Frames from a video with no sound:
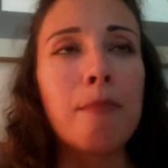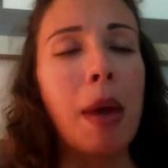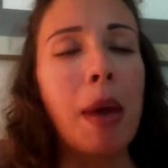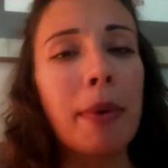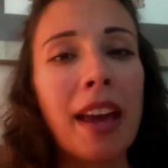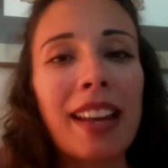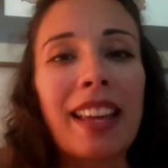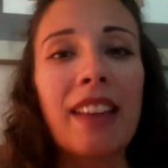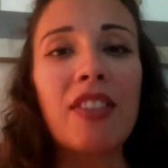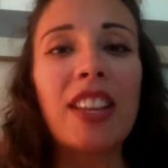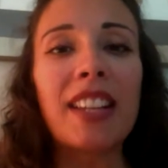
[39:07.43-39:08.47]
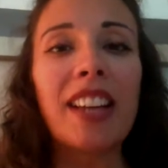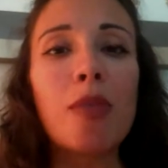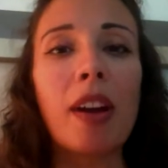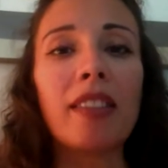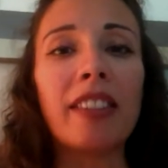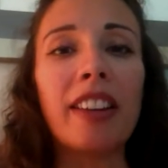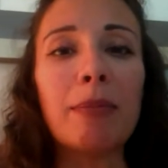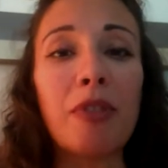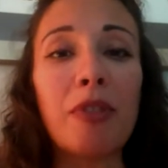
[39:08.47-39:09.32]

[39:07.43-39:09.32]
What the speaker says: Maybe I didn't get everything done on my list,